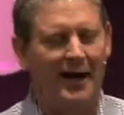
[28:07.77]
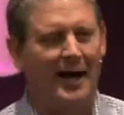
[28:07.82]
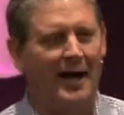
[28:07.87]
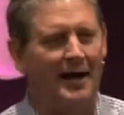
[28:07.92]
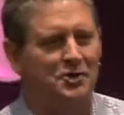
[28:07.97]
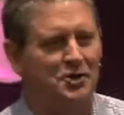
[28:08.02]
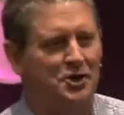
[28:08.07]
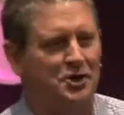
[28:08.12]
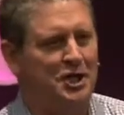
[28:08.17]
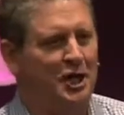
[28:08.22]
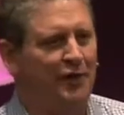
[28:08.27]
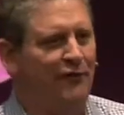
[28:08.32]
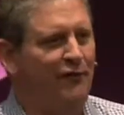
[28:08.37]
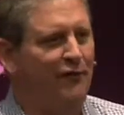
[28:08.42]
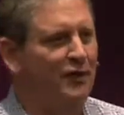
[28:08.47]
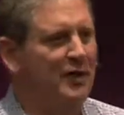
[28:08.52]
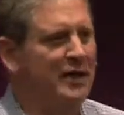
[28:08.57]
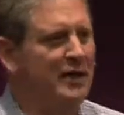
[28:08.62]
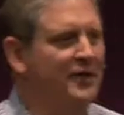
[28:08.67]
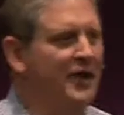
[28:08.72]
uh,
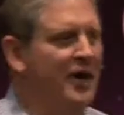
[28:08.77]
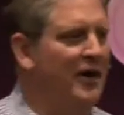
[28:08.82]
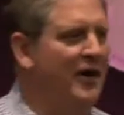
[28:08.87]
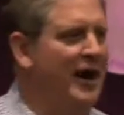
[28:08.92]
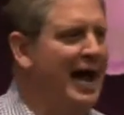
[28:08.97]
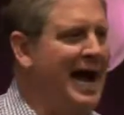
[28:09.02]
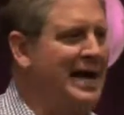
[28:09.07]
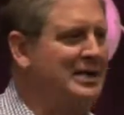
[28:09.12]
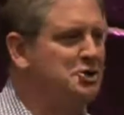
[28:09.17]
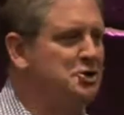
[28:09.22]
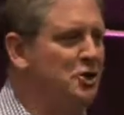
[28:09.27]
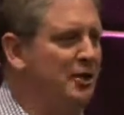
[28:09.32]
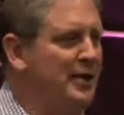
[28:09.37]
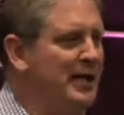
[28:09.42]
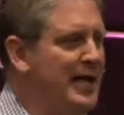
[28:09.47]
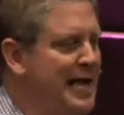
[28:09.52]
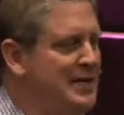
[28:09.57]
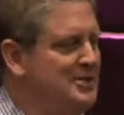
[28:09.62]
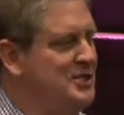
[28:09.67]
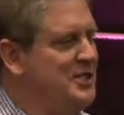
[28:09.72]
cheerfully there
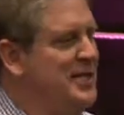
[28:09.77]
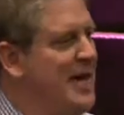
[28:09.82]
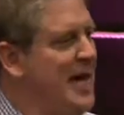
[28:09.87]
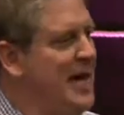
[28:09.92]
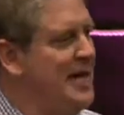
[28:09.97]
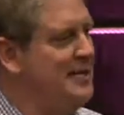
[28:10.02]
actually has the